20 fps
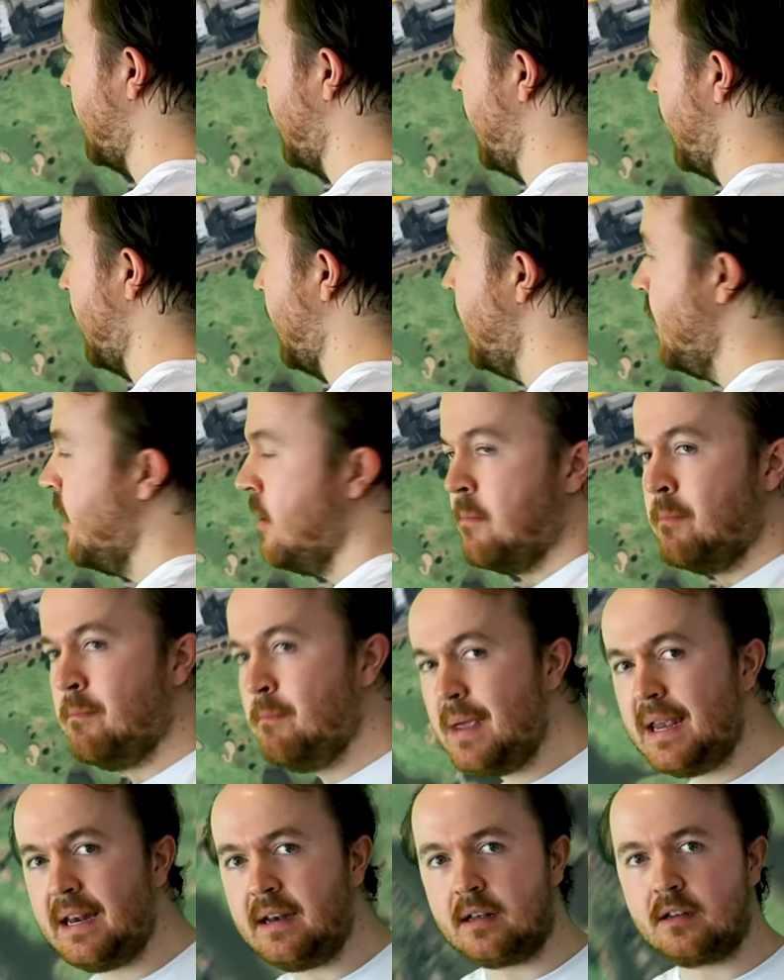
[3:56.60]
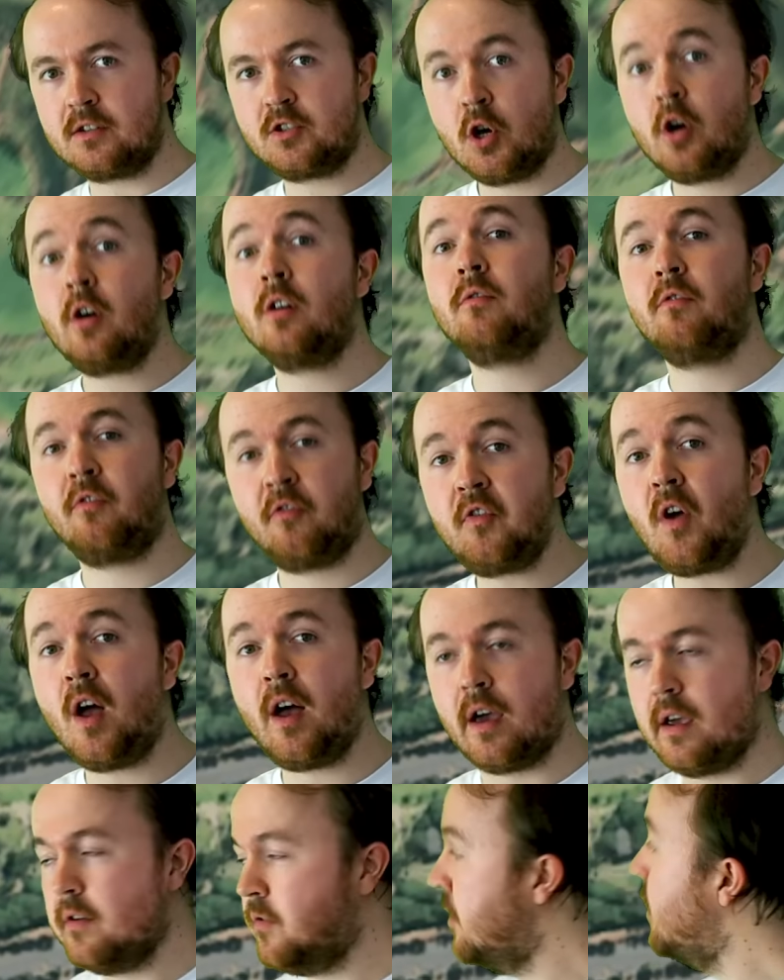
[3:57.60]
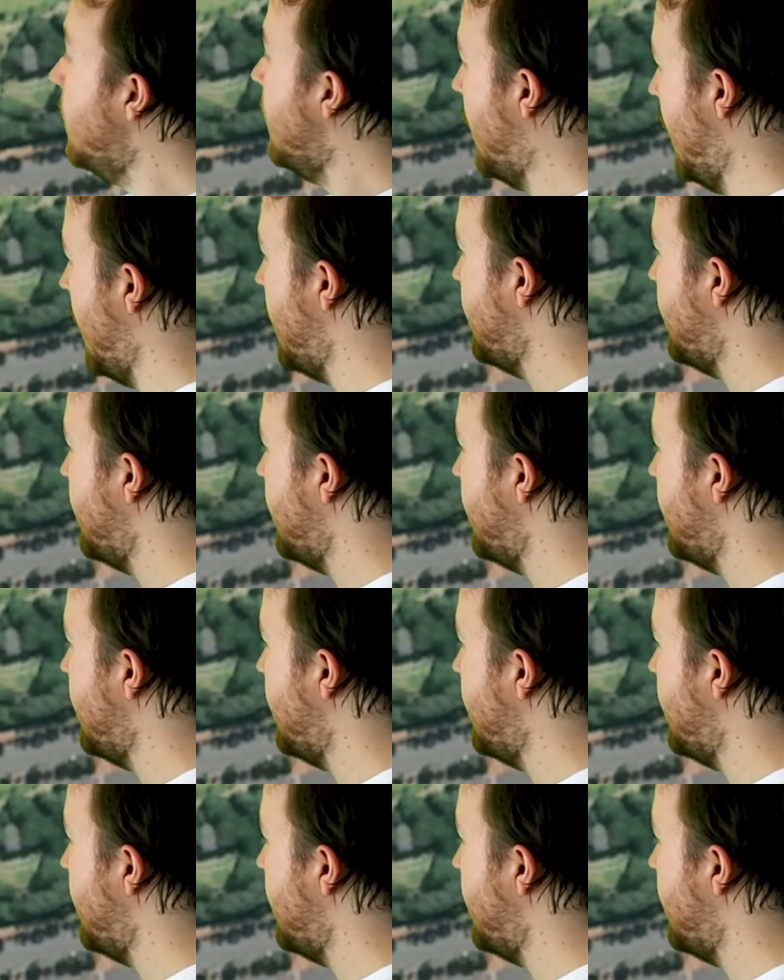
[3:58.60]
here, meaning turn 5, a